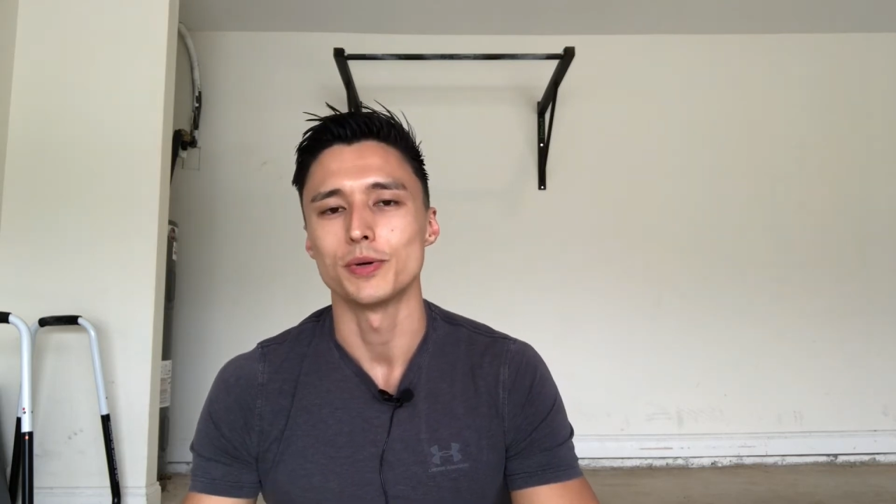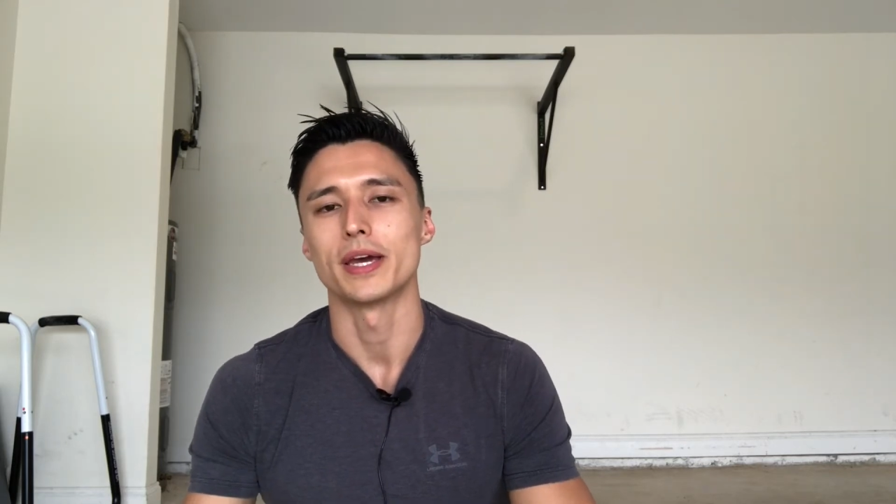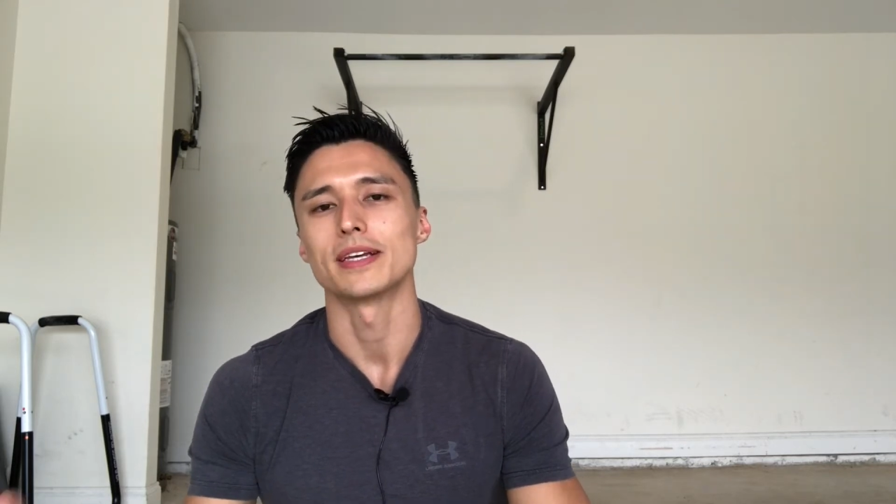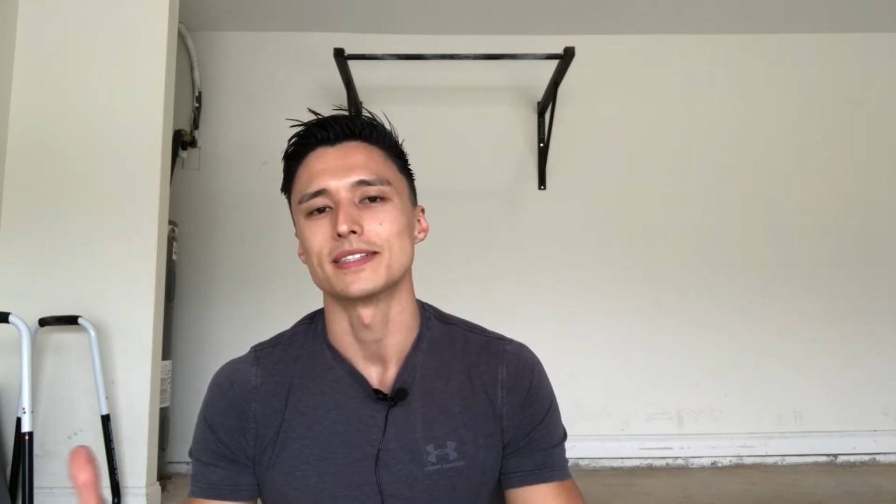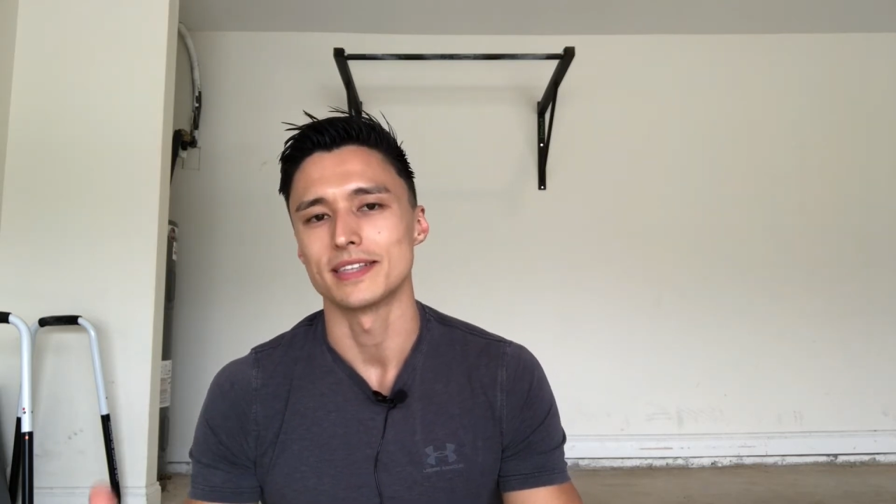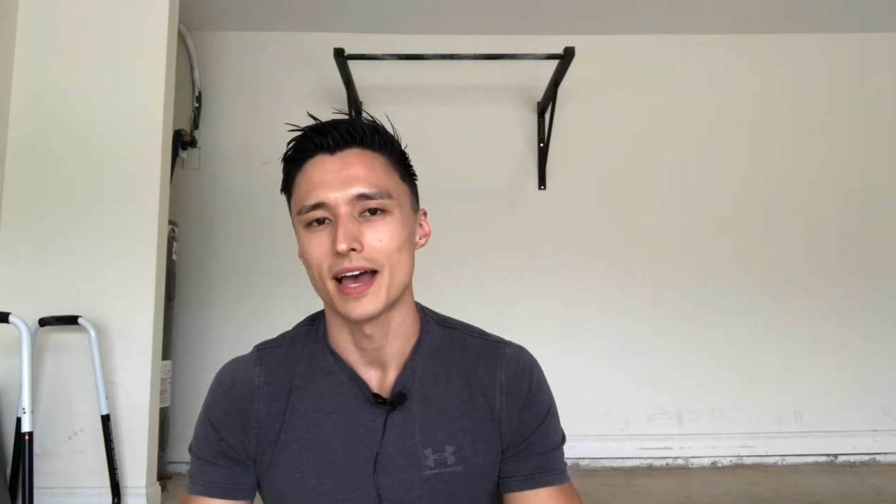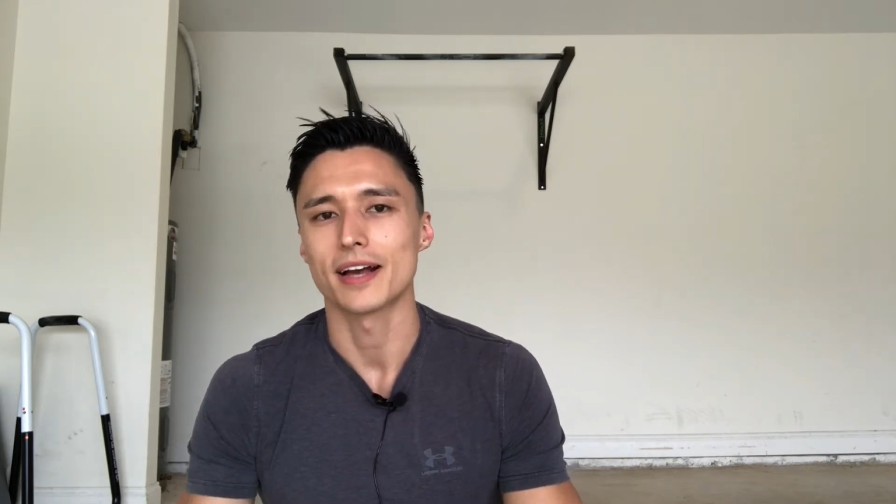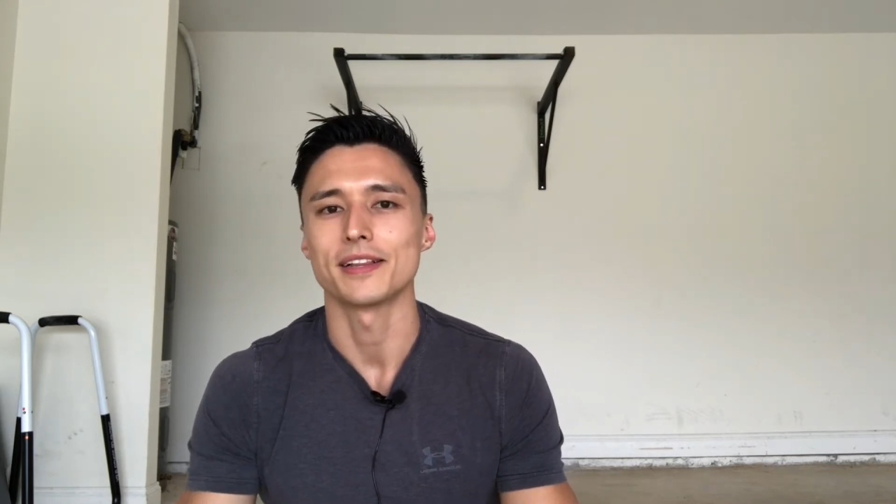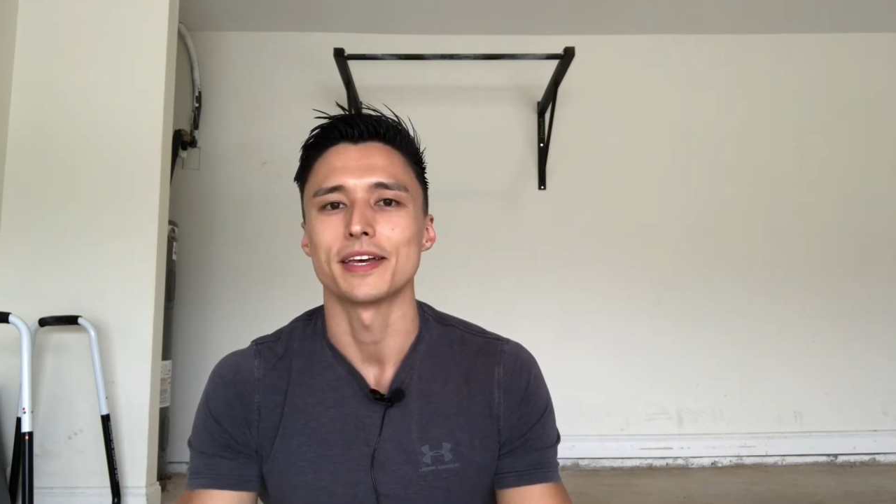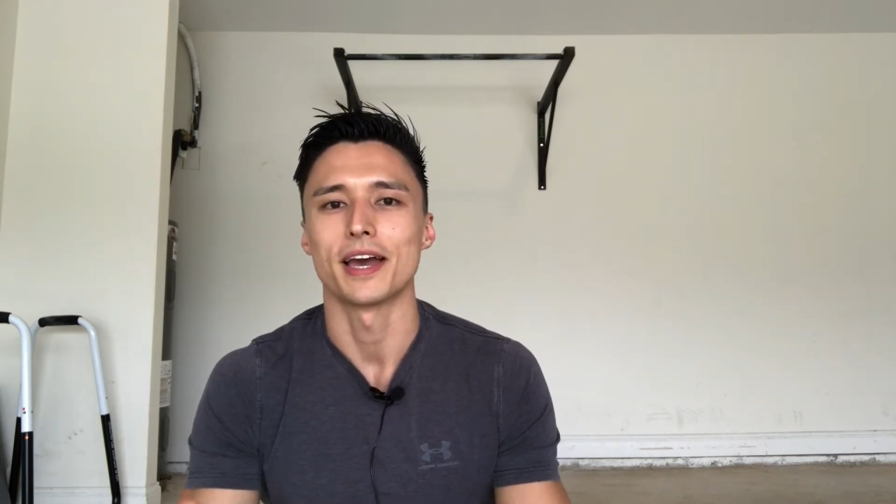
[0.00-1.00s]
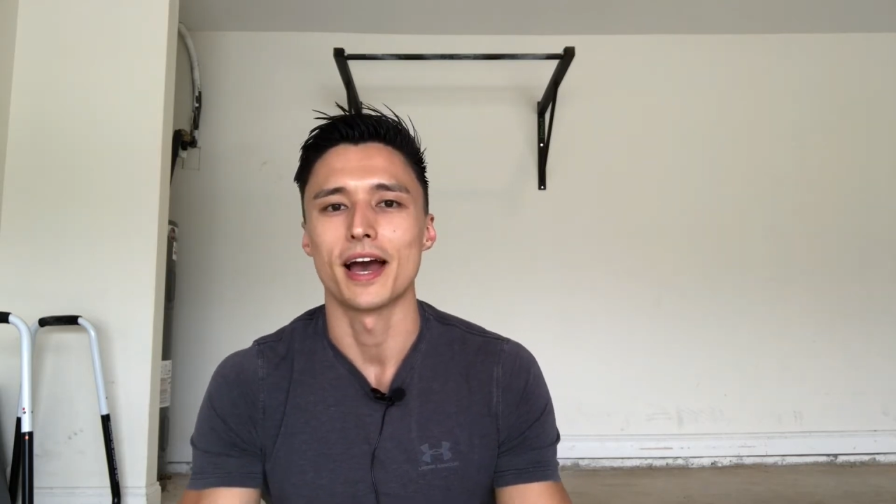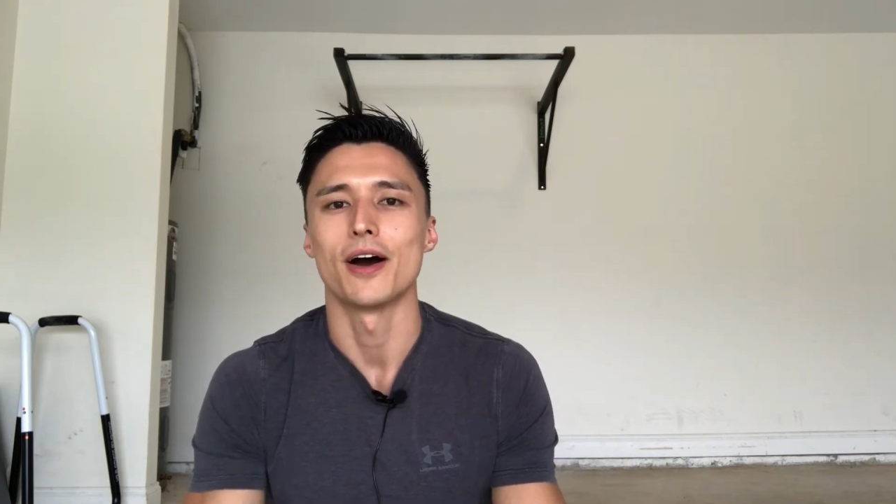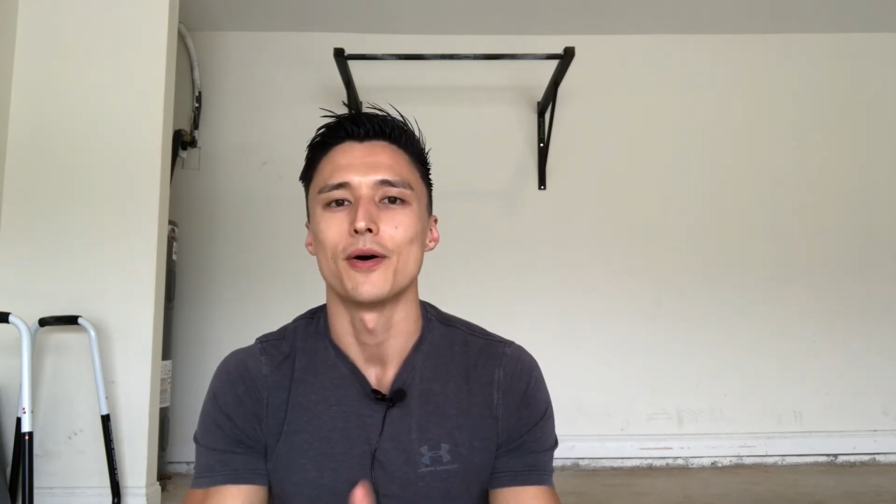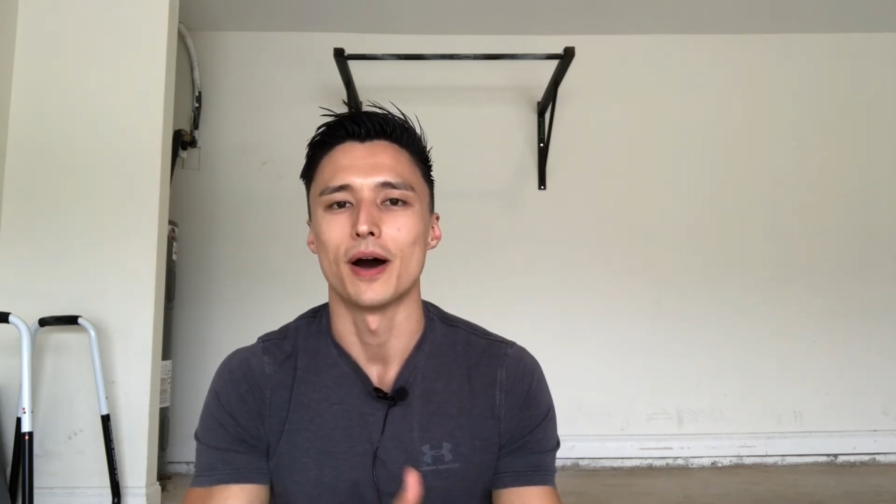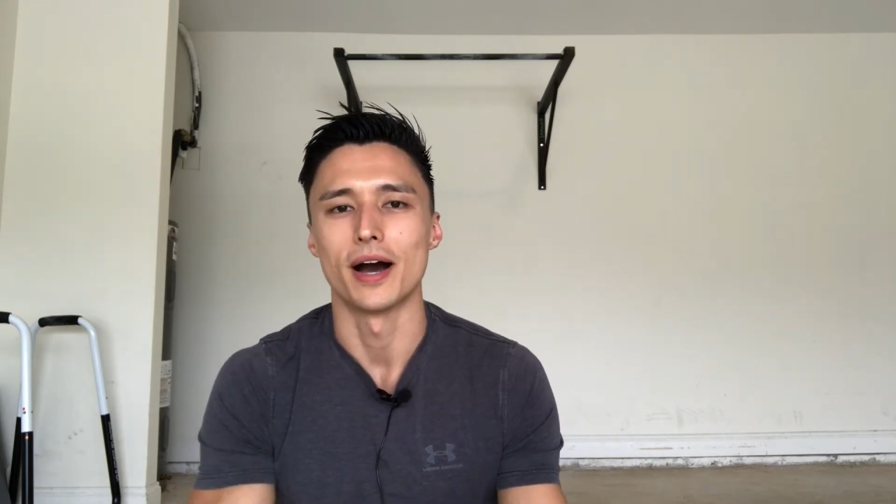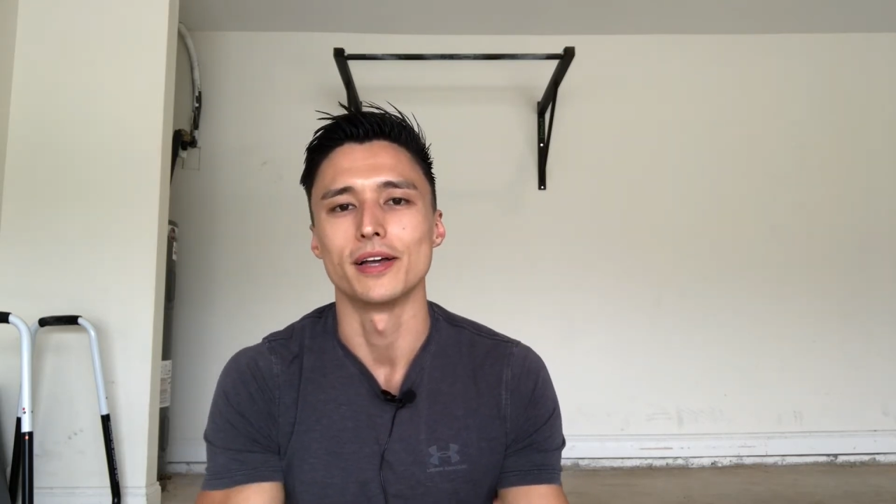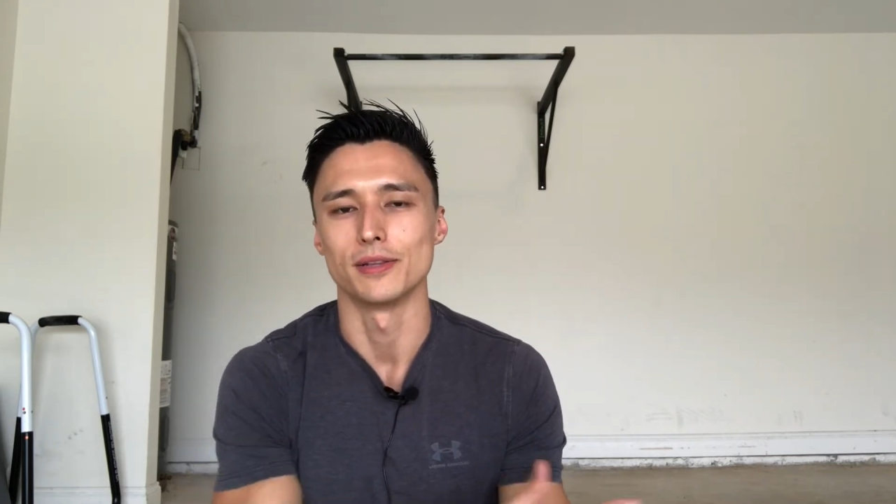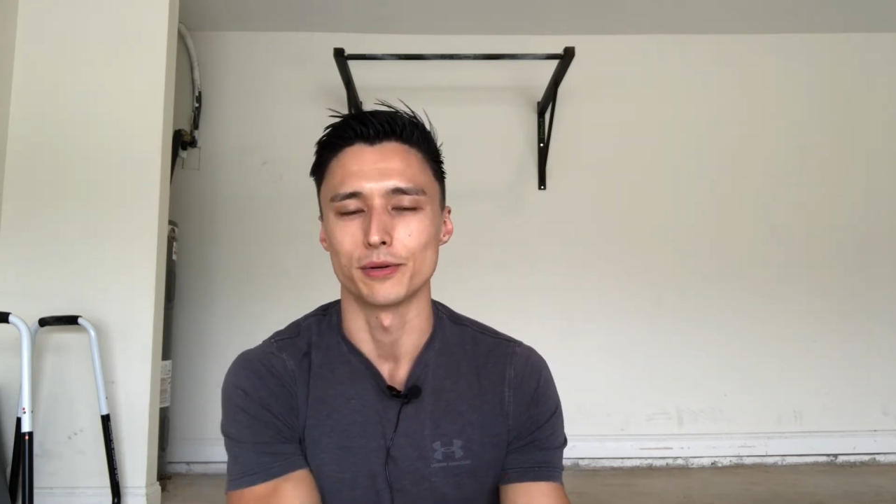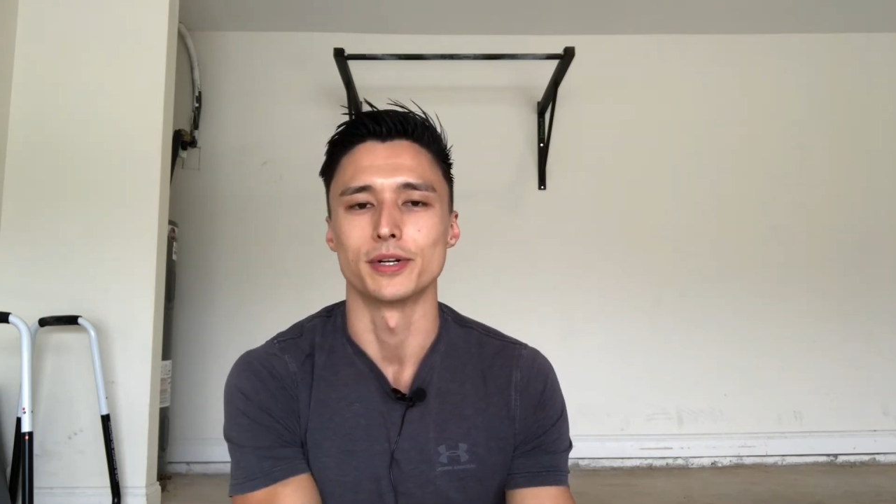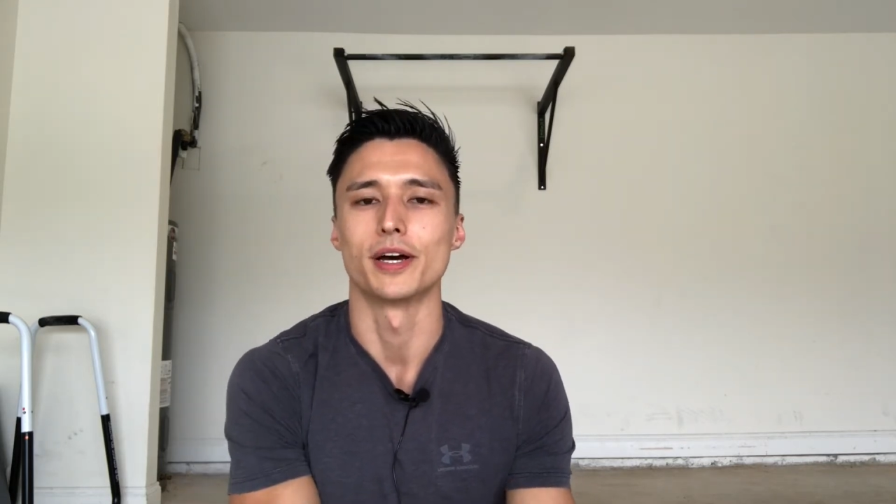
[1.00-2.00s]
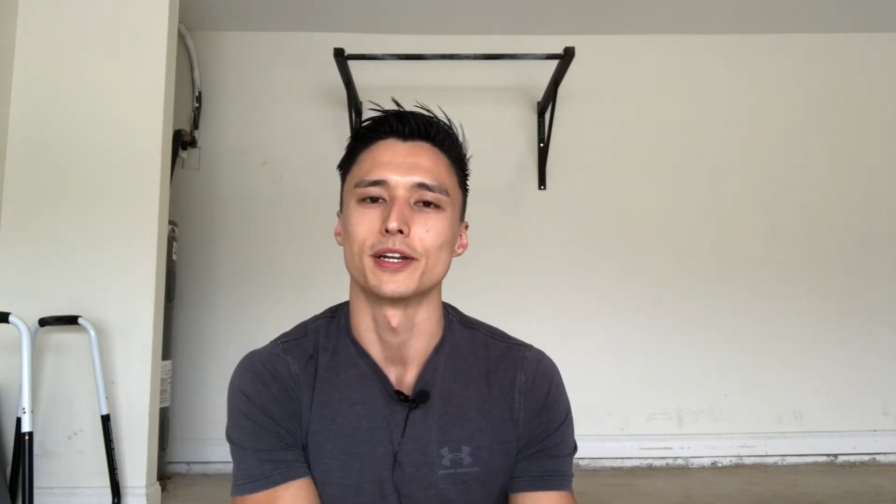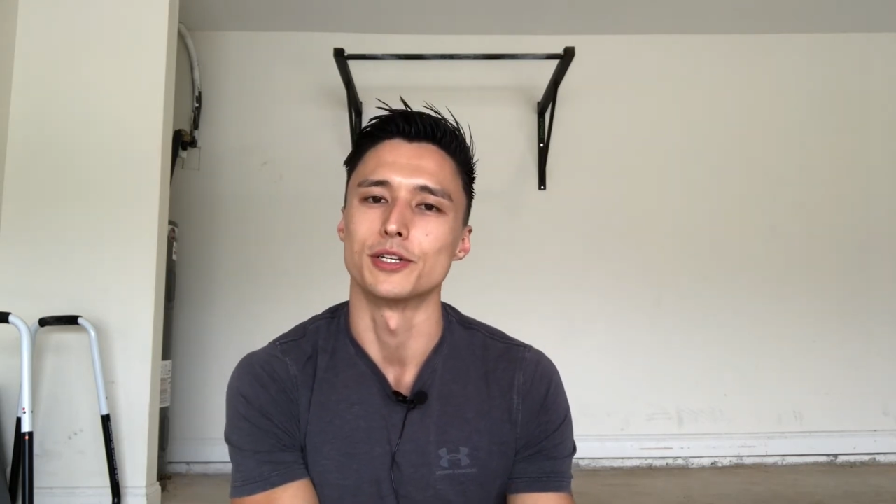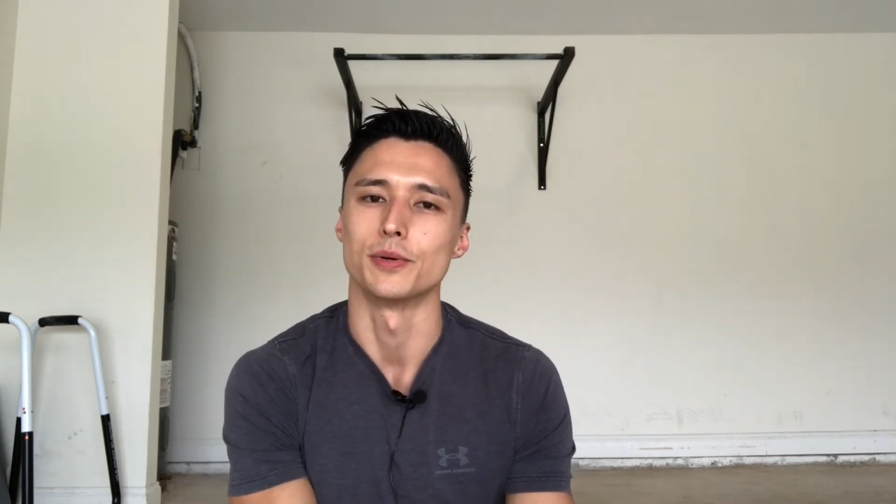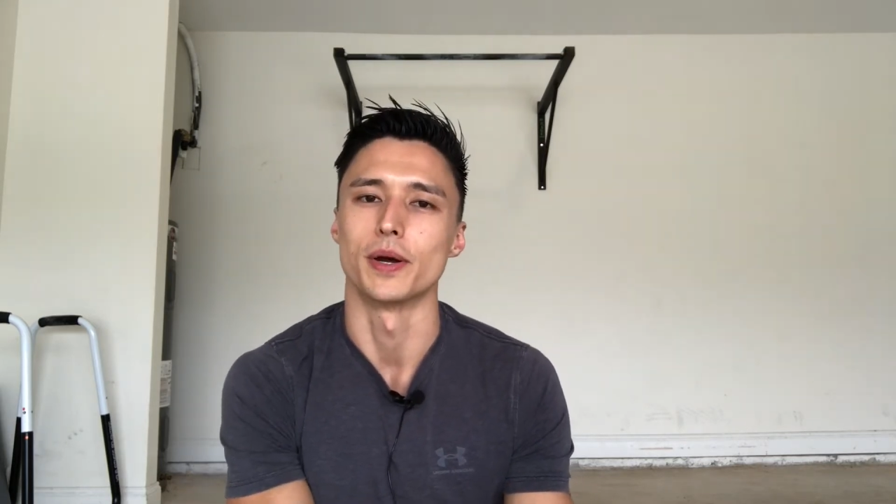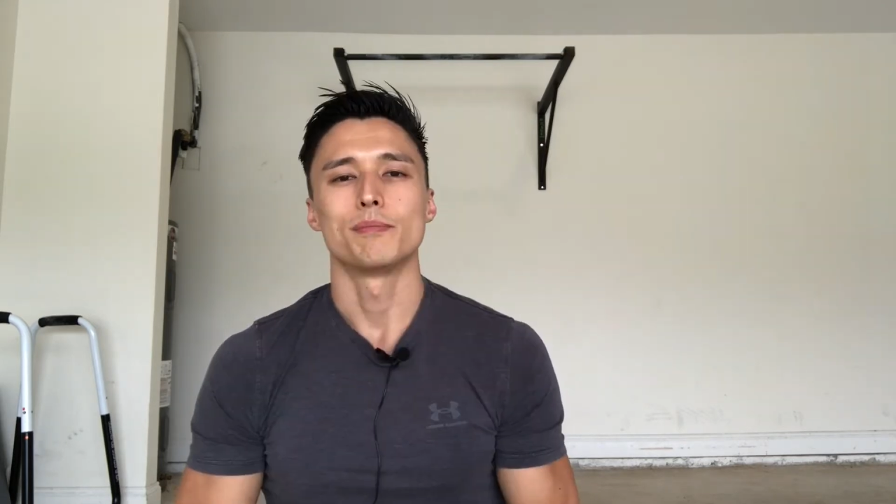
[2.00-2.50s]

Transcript: exactly how I learned how to do it.